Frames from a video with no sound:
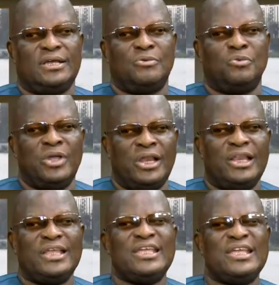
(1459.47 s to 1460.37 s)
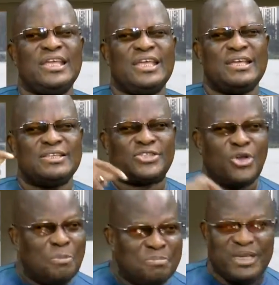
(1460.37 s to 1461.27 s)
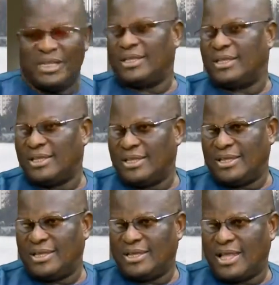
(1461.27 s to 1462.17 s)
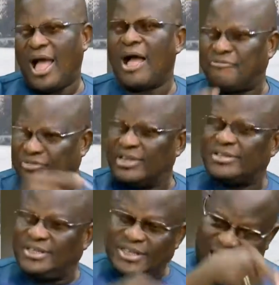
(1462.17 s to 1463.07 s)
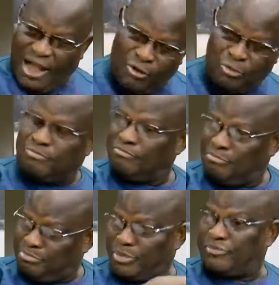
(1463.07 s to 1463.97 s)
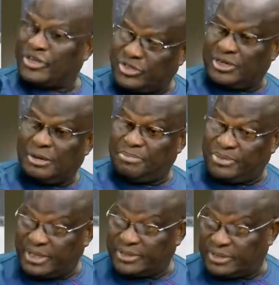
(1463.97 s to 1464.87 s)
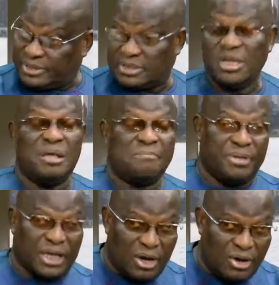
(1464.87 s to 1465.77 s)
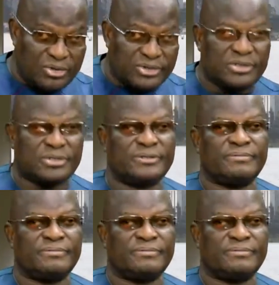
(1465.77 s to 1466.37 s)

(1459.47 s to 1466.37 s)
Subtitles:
will someday affect their own professional businesses, because